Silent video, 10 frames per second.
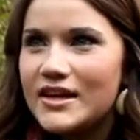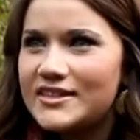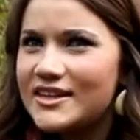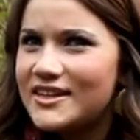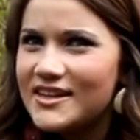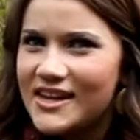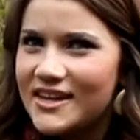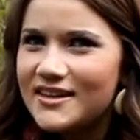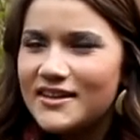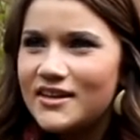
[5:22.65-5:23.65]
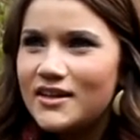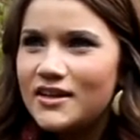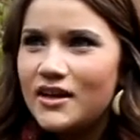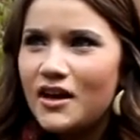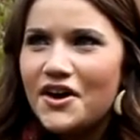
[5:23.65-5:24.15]
they didn't need
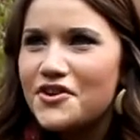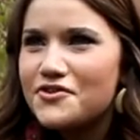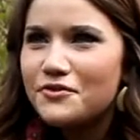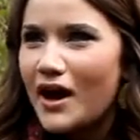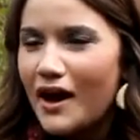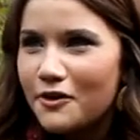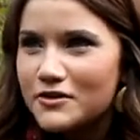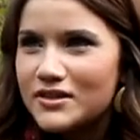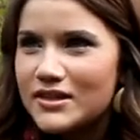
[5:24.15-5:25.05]
a new house.